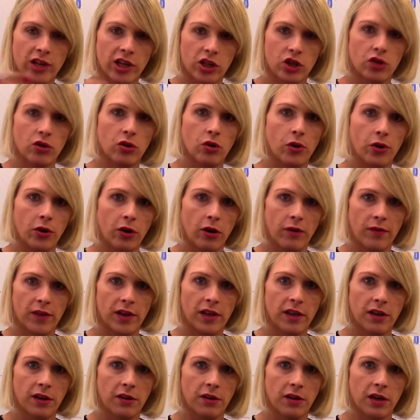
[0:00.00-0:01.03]
on our
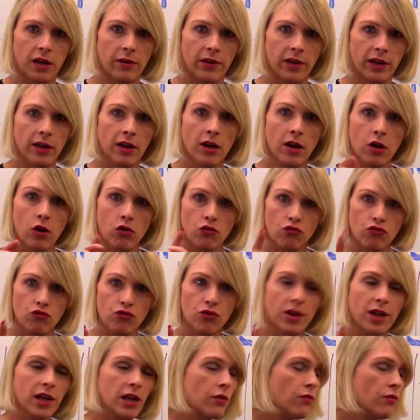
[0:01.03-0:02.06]
video going.
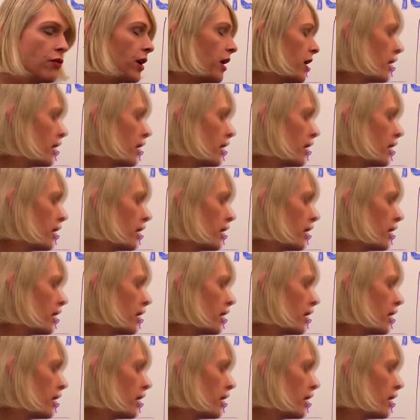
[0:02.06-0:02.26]
Really, really